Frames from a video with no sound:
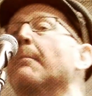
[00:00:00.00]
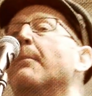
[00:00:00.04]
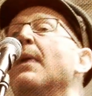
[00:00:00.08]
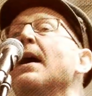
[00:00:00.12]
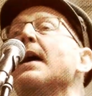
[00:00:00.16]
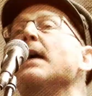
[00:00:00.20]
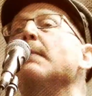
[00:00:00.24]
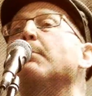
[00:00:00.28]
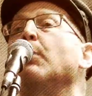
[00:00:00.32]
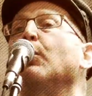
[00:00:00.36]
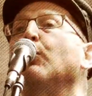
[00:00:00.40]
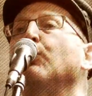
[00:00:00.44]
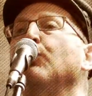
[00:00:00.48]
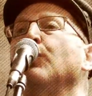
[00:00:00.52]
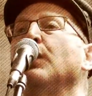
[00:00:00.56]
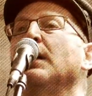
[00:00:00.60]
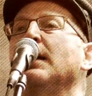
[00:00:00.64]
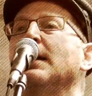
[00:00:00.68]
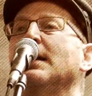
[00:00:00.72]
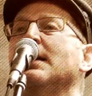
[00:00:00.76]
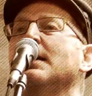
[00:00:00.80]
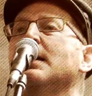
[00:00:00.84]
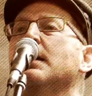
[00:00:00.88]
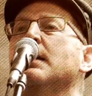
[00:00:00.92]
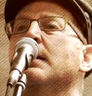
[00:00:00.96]
babe who
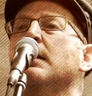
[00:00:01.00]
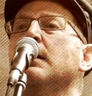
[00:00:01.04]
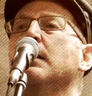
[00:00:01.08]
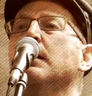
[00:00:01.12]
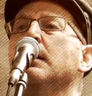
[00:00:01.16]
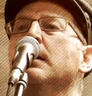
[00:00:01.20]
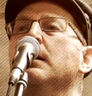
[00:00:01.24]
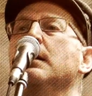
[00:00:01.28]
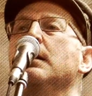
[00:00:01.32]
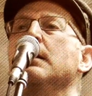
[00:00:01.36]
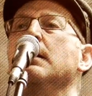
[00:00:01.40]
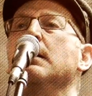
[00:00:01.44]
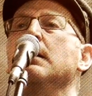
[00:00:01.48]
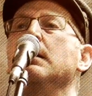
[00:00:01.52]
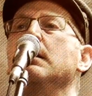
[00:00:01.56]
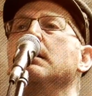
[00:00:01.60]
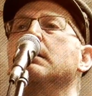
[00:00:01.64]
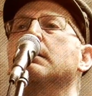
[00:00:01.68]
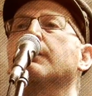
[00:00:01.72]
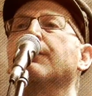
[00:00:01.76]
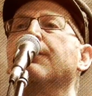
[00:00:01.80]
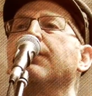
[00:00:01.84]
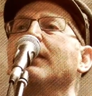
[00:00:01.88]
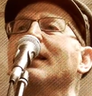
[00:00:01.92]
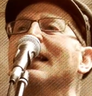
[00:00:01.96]

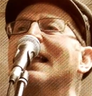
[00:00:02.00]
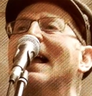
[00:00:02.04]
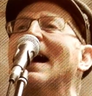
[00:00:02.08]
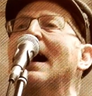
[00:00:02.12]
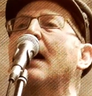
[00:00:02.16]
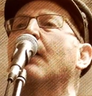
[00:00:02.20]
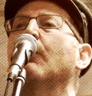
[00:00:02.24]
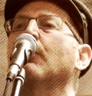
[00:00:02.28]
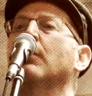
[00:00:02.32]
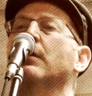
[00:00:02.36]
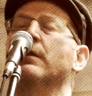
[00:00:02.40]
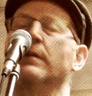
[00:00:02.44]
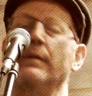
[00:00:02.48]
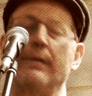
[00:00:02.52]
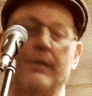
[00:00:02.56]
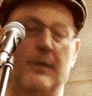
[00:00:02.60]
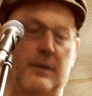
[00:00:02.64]
needs flowers.